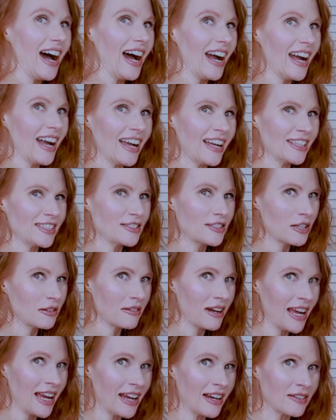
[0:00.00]
I
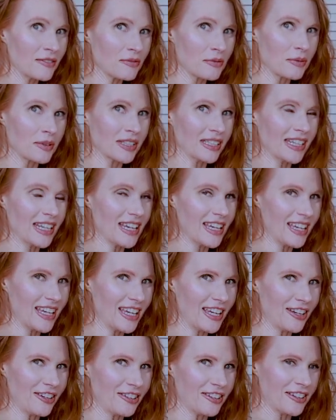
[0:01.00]
don't have one
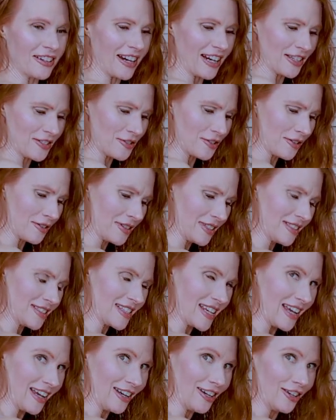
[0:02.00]
here, as you can
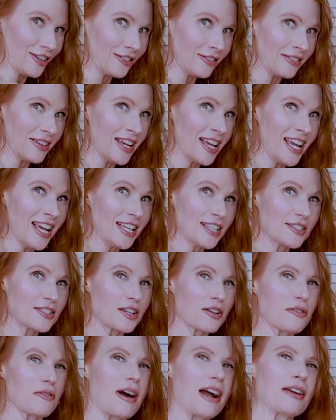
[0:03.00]
tell.
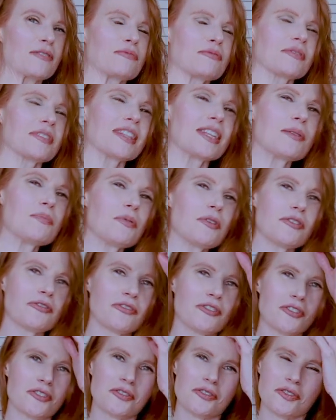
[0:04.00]
So I really
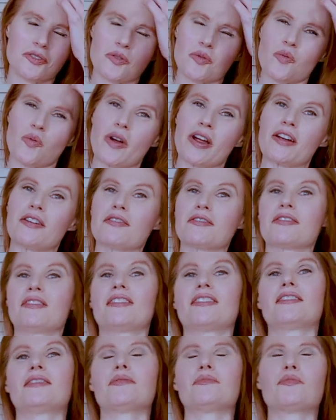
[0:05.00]
prefer to wear
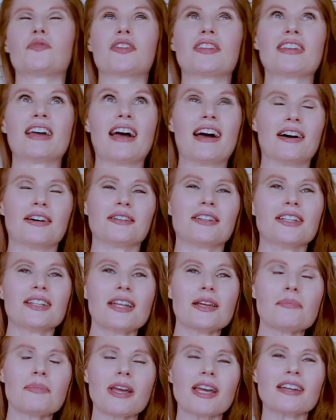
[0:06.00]
them without
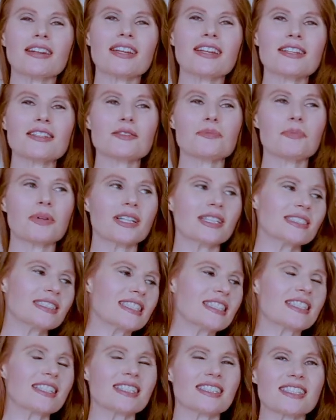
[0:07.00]
any panties, but
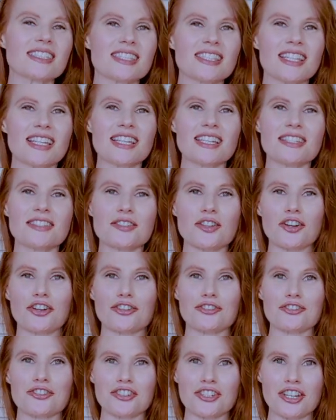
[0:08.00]
since these
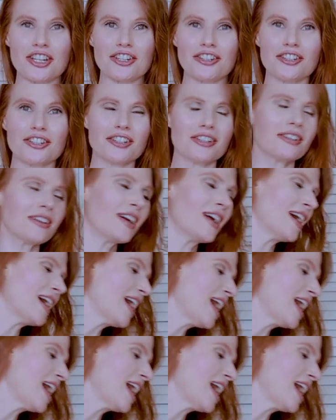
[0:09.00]
are sheer,